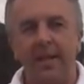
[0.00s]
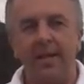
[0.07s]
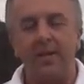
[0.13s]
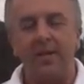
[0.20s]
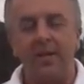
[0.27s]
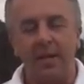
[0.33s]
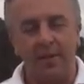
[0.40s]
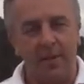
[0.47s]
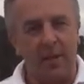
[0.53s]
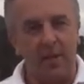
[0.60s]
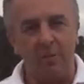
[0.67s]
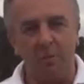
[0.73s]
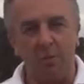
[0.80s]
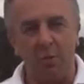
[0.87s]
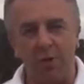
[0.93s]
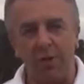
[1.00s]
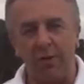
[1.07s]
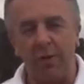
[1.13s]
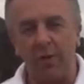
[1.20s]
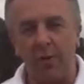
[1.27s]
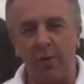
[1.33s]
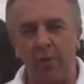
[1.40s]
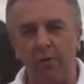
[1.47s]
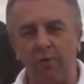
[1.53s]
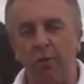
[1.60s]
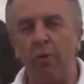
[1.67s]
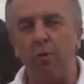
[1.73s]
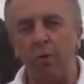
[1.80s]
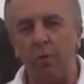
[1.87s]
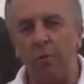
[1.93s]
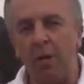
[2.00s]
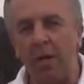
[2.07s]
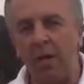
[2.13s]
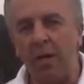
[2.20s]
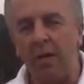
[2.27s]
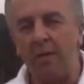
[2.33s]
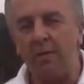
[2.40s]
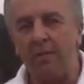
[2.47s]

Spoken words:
It's definitely going to be more difficult. The route will be